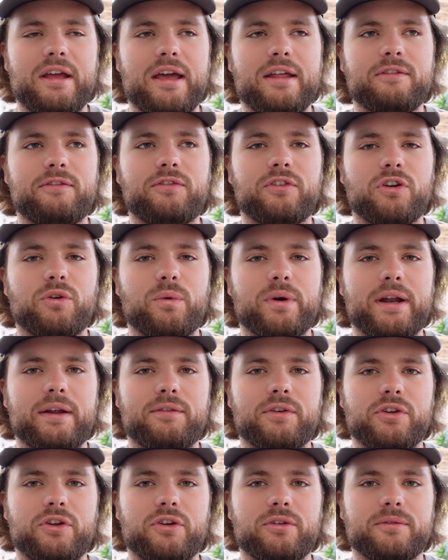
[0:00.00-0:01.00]
and feel
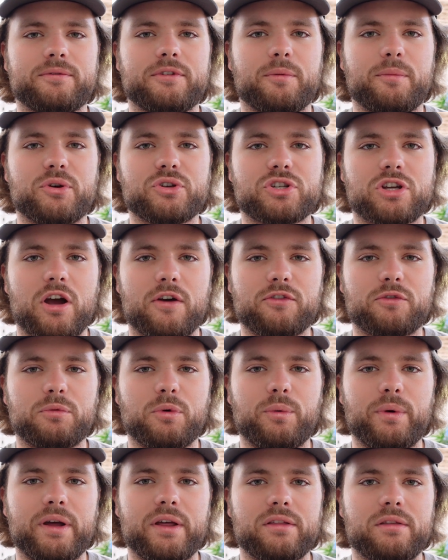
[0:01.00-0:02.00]
whatever you're the most
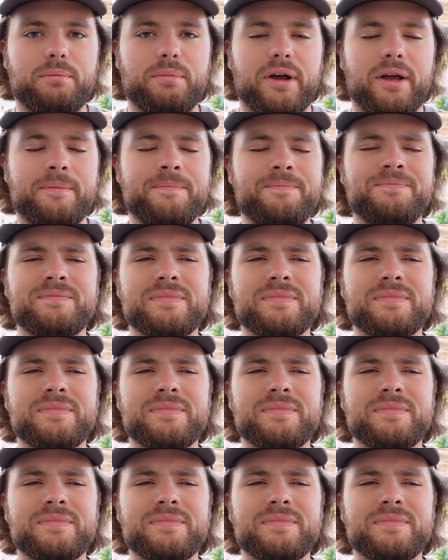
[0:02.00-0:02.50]
comfortable with. But